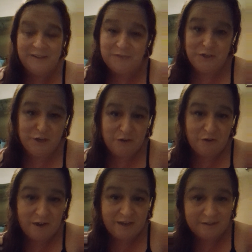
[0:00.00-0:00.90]

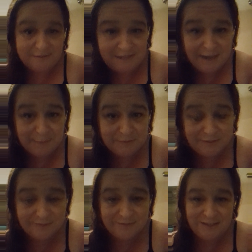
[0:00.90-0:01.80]
I can
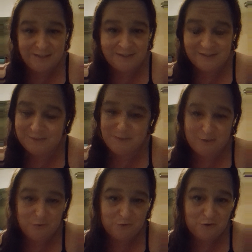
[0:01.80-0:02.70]
adapt, and it's been
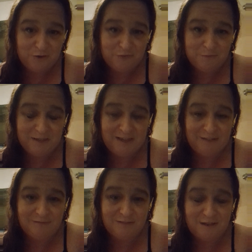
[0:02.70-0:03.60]
all right for
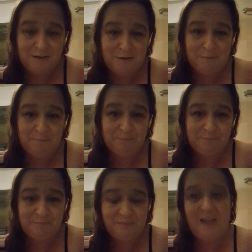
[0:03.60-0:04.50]
me.
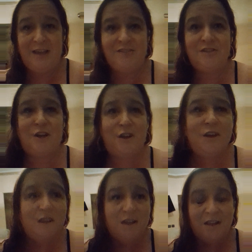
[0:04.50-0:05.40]
So
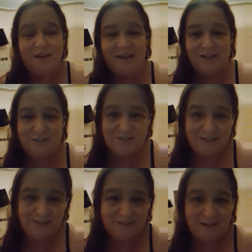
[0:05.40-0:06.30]
let's just
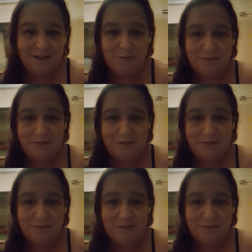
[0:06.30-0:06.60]
get started with